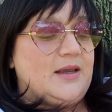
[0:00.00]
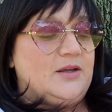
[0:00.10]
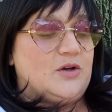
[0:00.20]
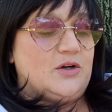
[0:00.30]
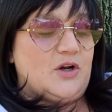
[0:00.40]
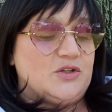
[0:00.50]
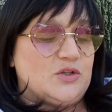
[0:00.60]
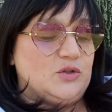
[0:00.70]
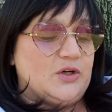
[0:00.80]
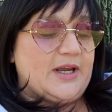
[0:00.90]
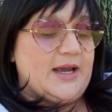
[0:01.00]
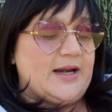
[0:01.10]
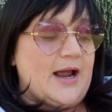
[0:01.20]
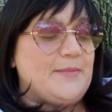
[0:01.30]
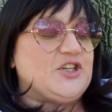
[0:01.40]
You can also look
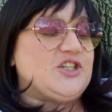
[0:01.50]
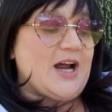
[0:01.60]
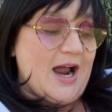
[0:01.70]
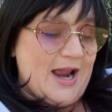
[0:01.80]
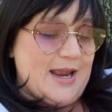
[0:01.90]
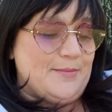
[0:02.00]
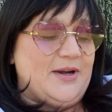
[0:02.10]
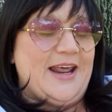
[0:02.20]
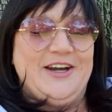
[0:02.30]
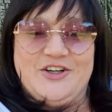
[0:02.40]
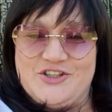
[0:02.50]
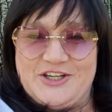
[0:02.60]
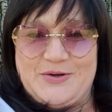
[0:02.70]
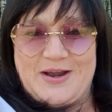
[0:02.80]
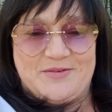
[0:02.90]
at how much time and
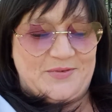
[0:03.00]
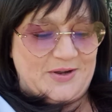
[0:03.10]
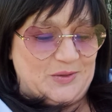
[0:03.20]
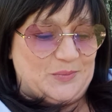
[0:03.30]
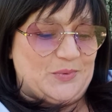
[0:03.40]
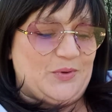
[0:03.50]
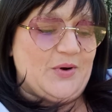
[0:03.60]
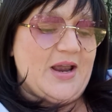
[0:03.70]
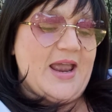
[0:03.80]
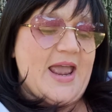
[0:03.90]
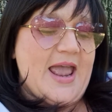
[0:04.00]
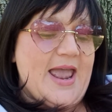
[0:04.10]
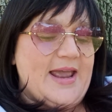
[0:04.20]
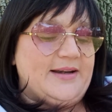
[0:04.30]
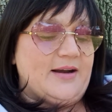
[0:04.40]
energy you have available,
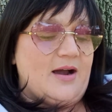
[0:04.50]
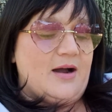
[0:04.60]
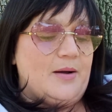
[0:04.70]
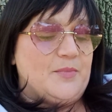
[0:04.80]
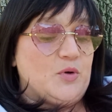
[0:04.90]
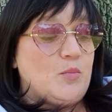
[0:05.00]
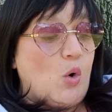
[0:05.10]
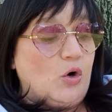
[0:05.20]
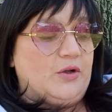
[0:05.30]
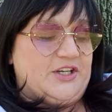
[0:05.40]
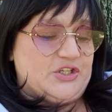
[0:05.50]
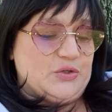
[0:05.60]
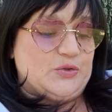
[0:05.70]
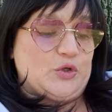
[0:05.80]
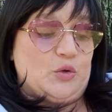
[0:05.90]
and their moral
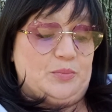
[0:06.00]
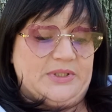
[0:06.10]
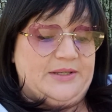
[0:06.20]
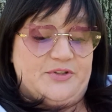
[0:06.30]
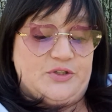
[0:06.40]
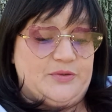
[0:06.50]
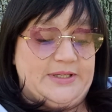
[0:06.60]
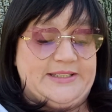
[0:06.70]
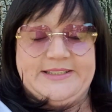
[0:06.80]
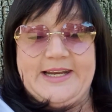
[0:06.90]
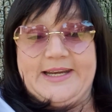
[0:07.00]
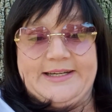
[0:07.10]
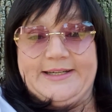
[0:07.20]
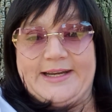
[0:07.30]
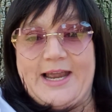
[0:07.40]
issues or beliefs you need to take
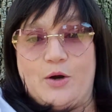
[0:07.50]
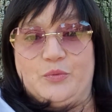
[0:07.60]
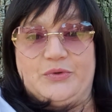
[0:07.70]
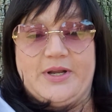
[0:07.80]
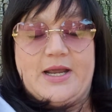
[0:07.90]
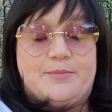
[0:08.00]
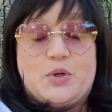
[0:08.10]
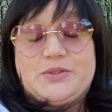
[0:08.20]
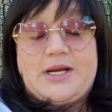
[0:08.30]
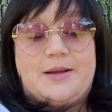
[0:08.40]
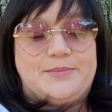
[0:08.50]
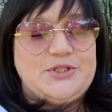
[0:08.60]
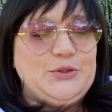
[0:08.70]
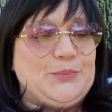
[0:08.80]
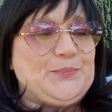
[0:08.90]
into account most
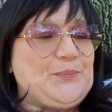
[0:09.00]
times too.